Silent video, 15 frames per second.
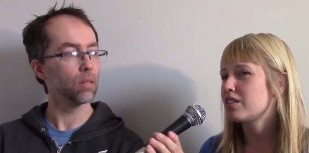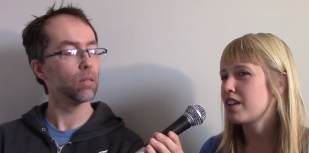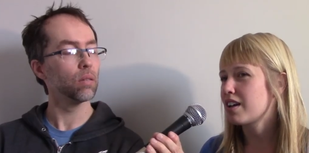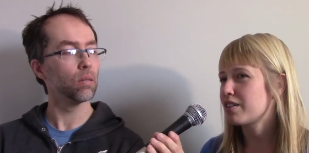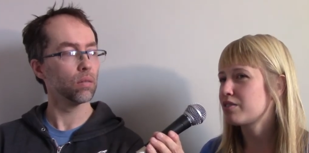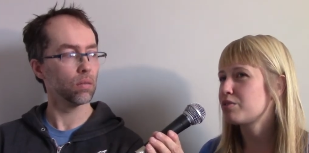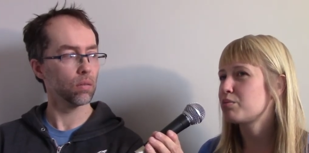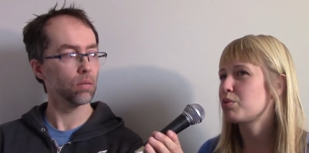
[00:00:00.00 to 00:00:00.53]

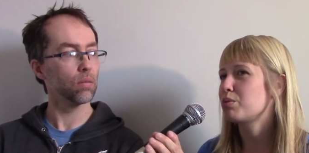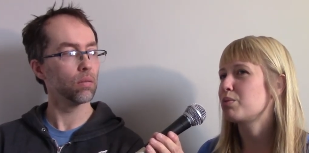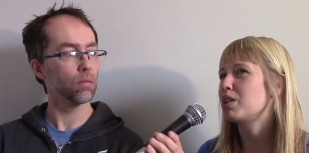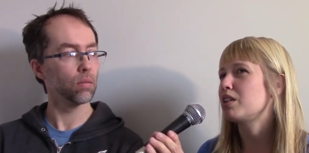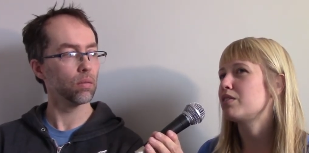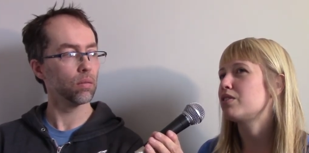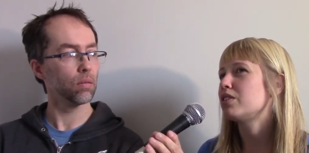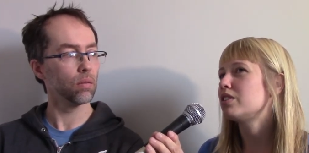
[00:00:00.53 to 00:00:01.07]
Speaker 1: have more
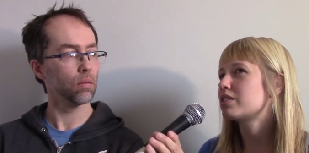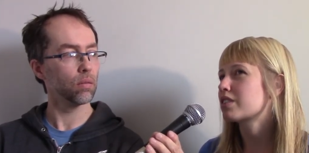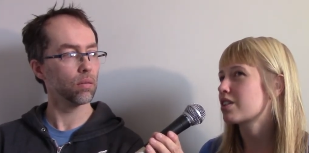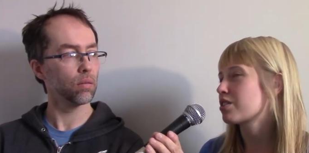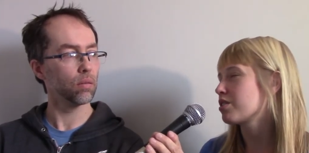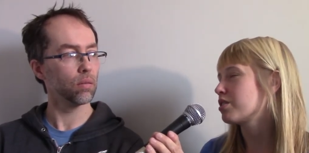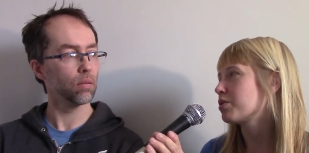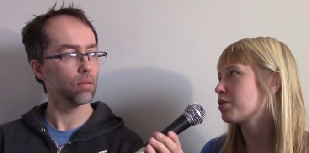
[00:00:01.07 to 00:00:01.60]
meaningful
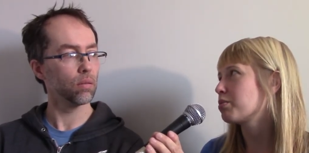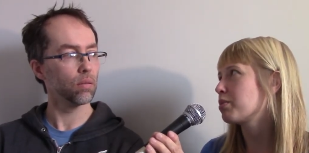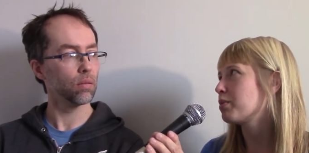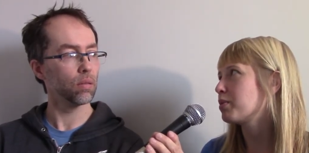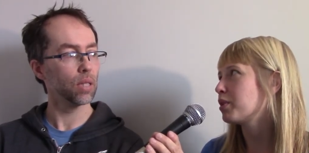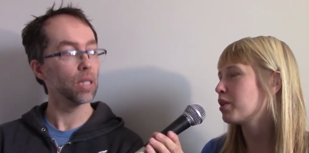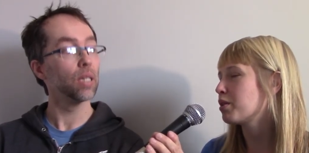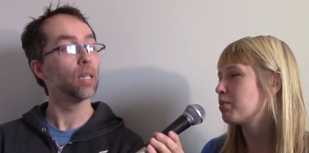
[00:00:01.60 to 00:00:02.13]
discussions with
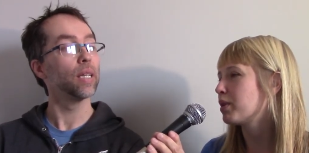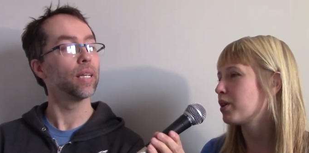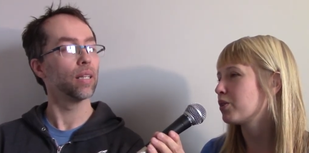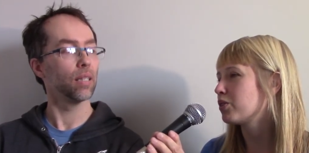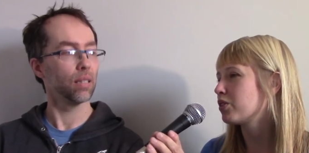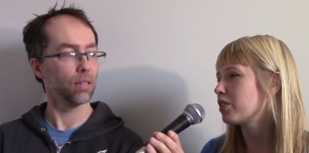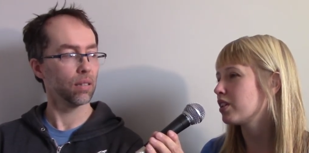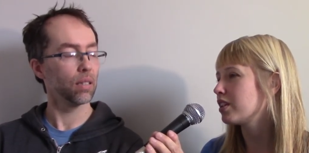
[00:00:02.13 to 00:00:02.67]
people
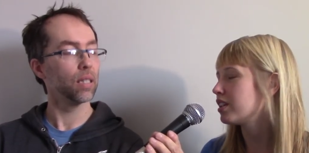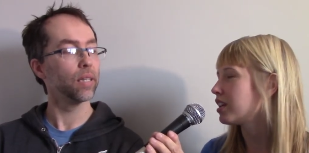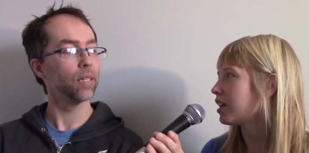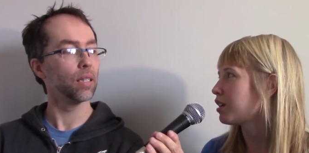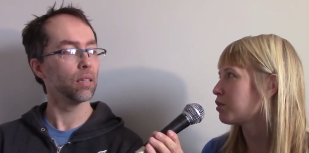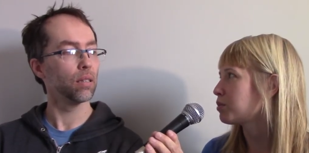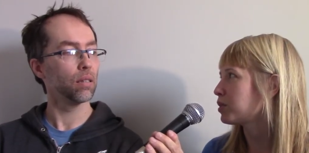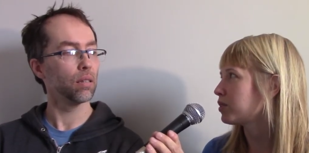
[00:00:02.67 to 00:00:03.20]
about
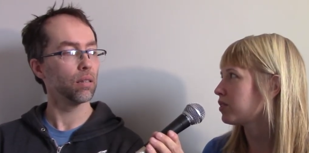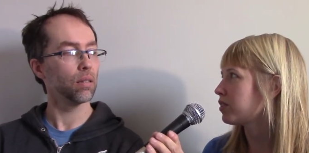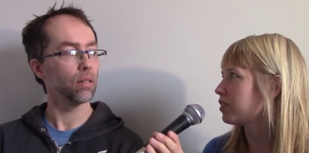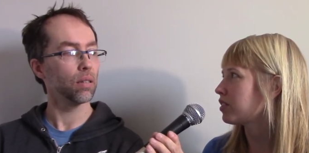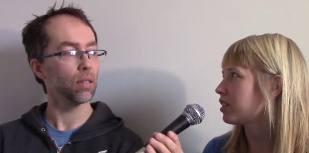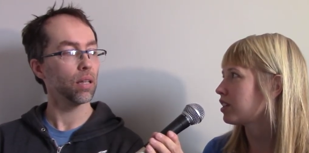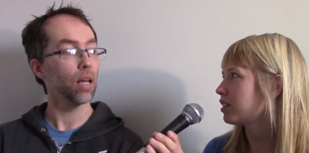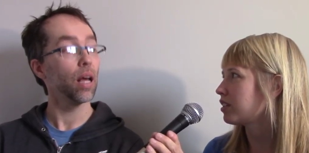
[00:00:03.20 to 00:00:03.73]
eating
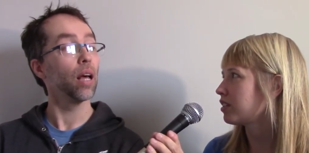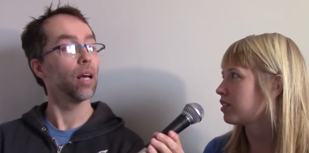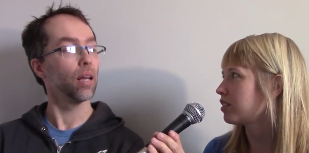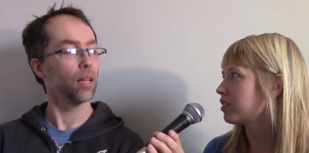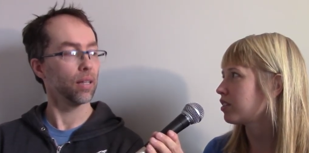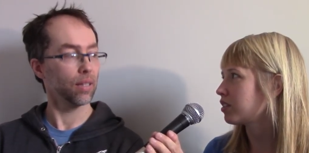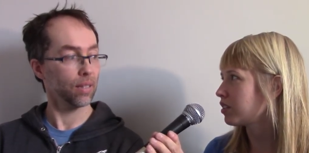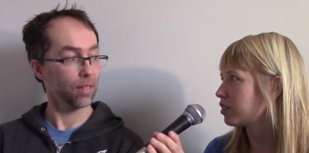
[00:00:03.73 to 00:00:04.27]
animals and
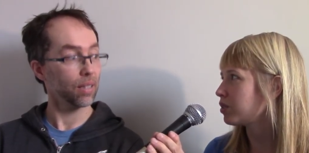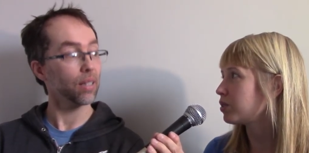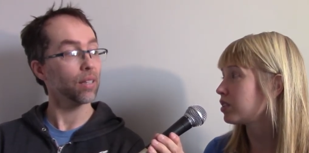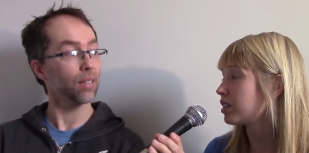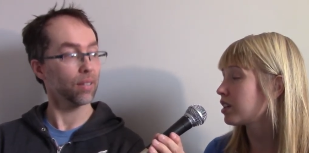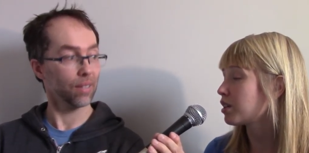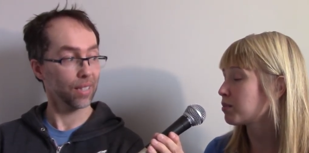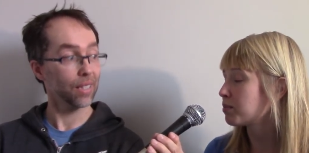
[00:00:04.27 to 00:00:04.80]

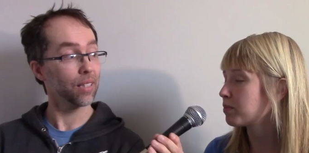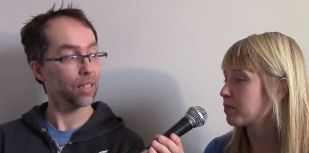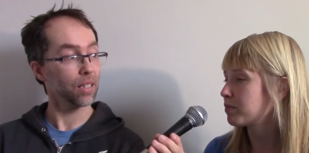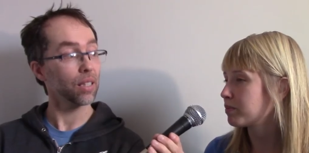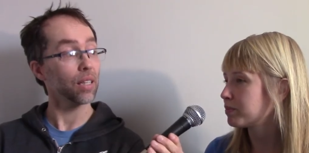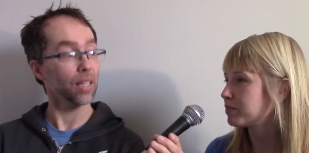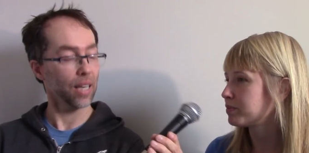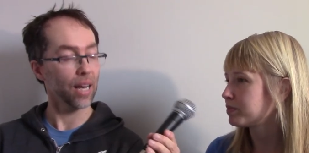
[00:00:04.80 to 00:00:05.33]
using them.
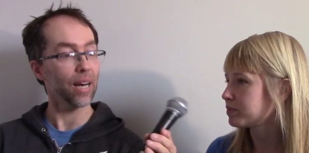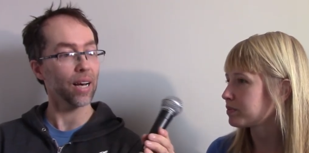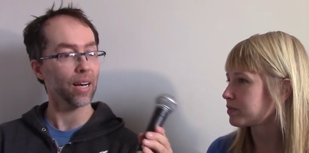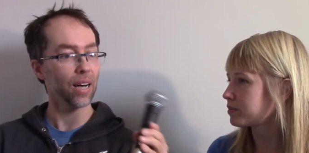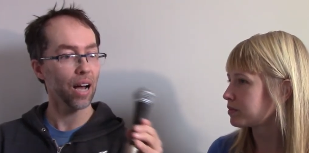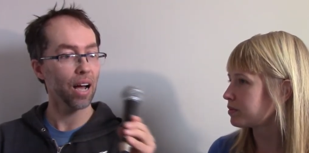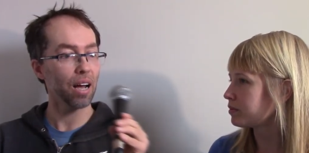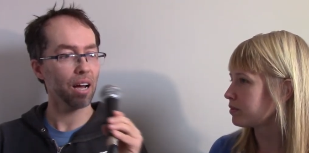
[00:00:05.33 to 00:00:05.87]

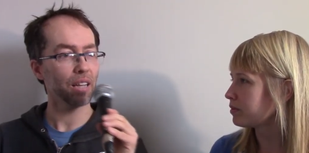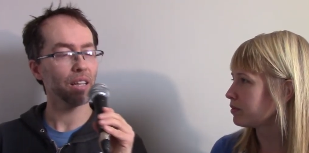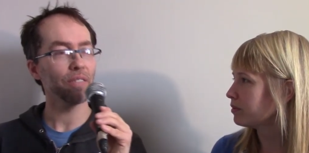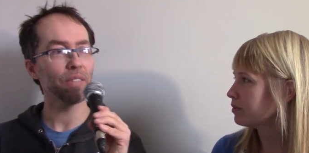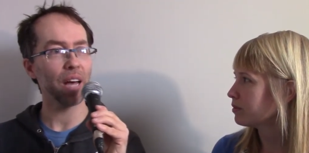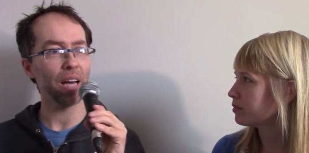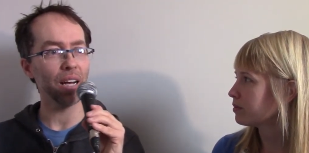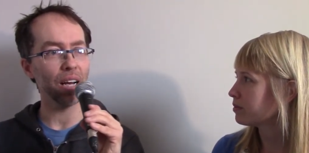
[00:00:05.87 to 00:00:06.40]
Speaker 2: Yeah, I
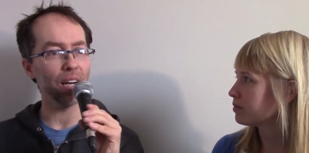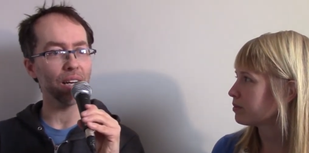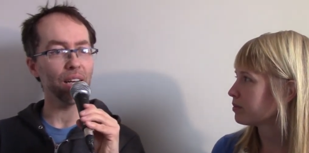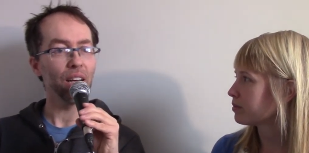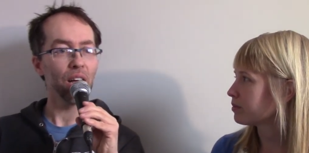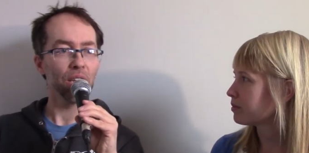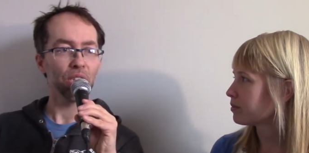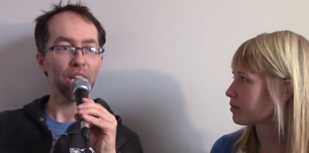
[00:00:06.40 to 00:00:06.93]
love
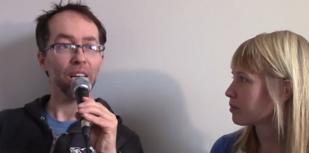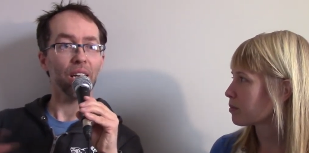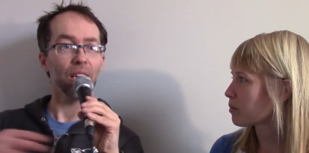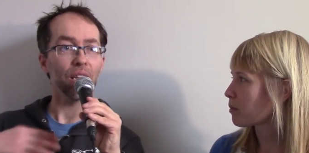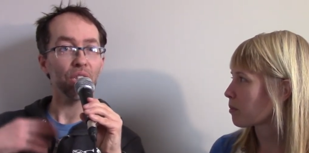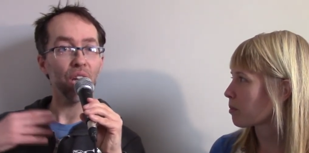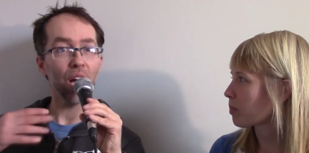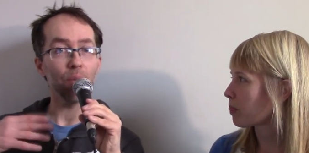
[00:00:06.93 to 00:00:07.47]
that.
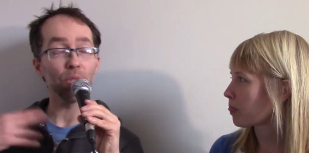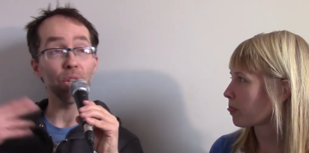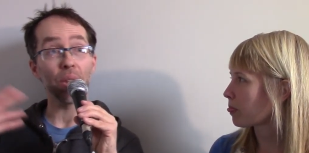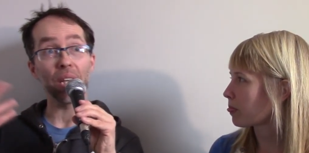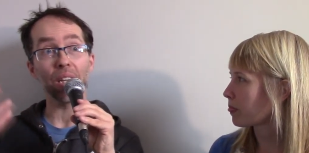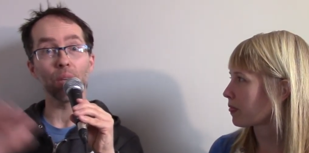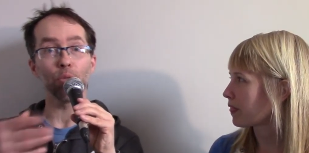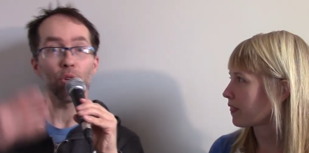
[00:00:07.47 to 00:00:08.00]
Taking the time
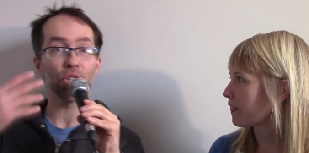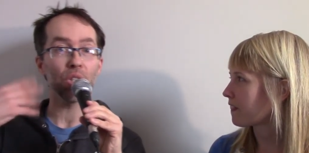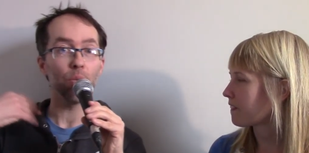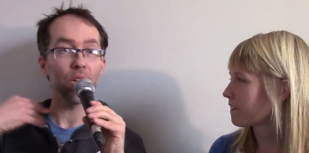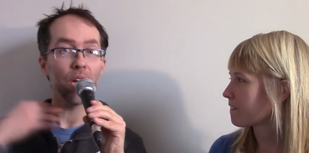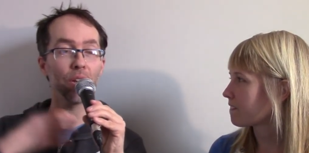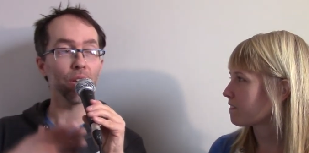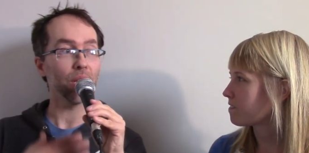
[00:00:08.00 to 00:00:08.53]
to think about
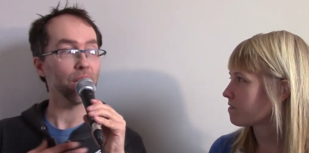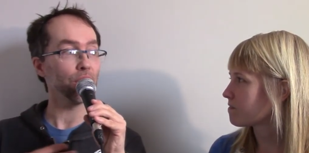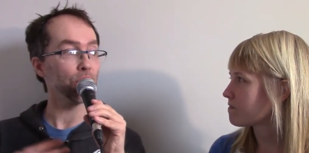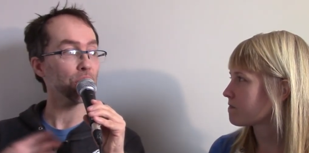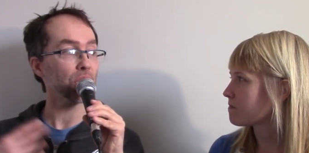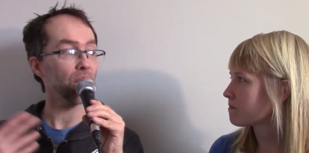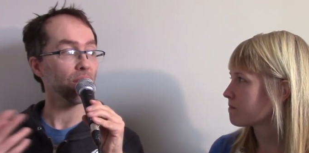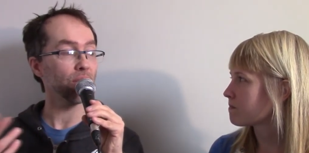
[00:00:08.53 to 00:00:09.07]
someone other than
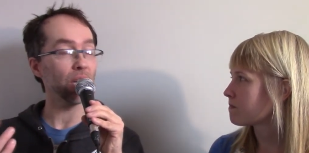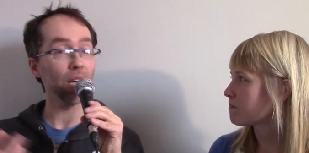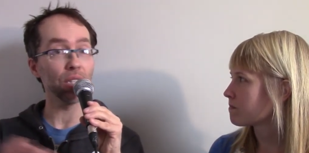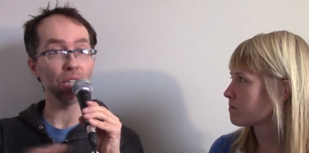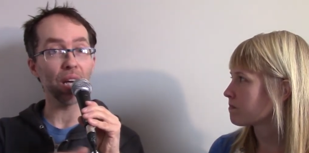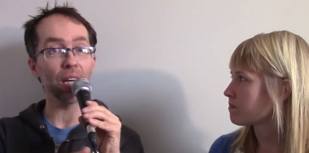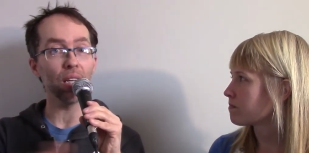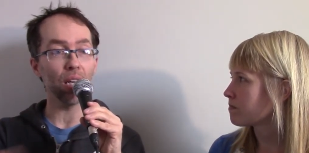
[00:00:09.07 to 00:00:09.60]
yourself and
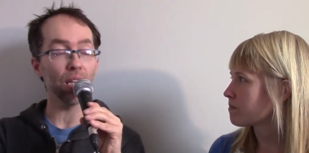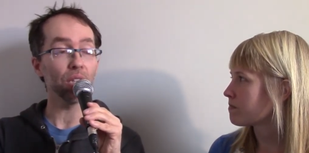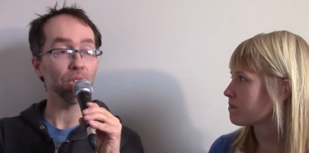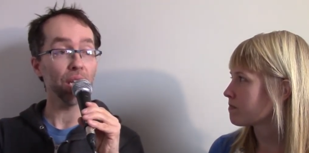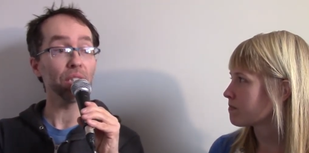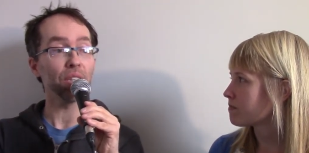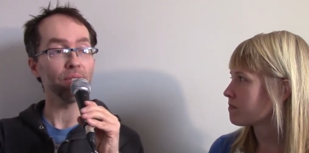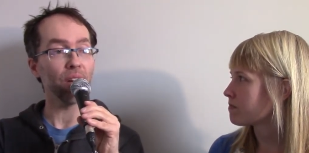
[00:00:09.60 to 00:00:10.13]

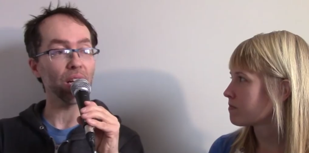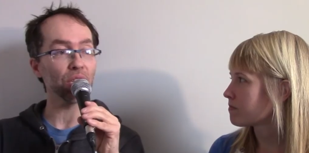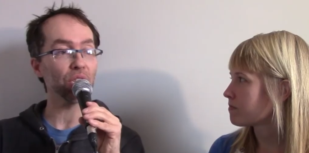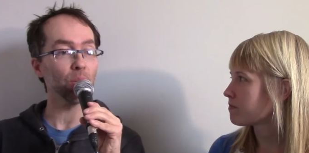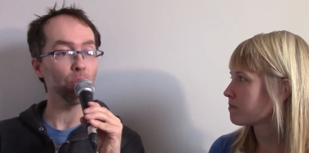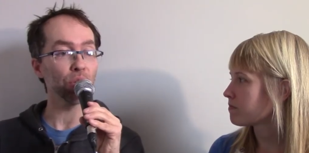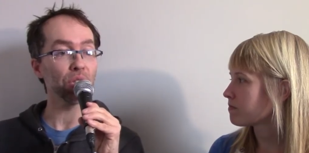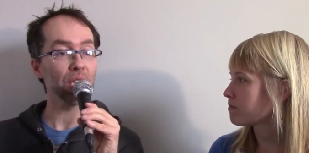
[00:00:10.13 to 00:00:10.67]
identifying
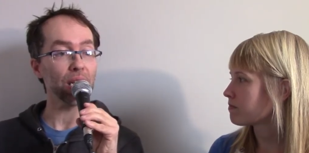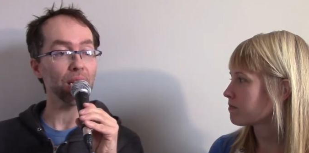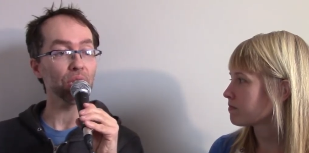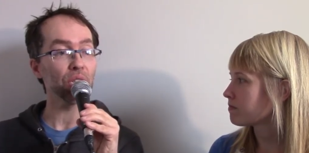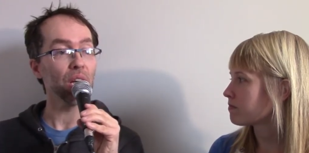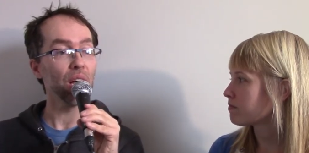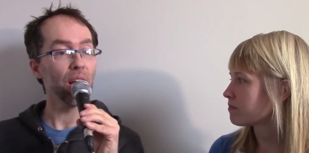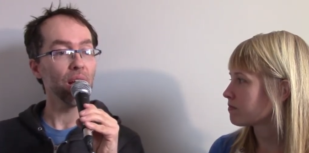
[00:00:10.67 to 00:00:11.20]
someone's needs.